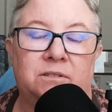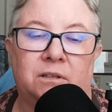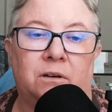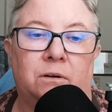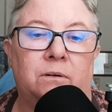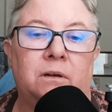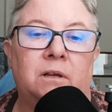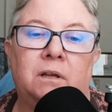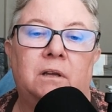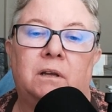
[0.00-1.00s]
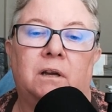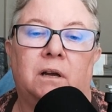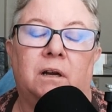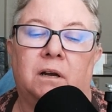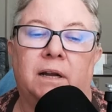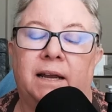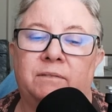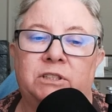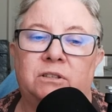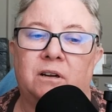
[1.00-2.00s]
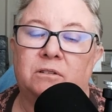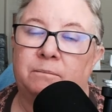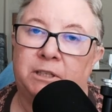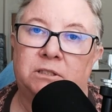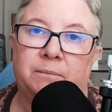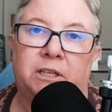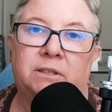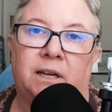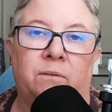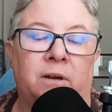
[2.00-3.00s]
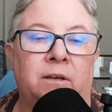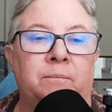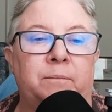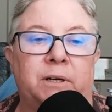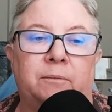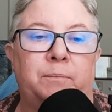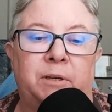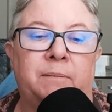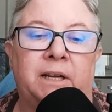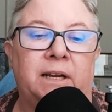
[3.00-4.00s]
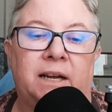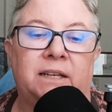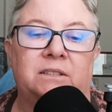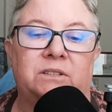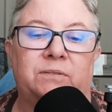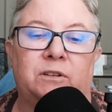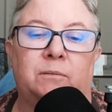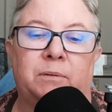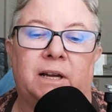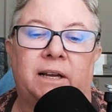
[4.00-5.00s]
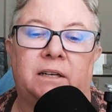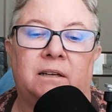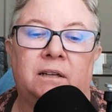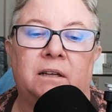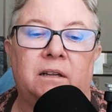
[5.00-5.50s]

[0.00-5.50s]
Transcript: So uh, I haven't talked much about that one, but be my eyes is for the blind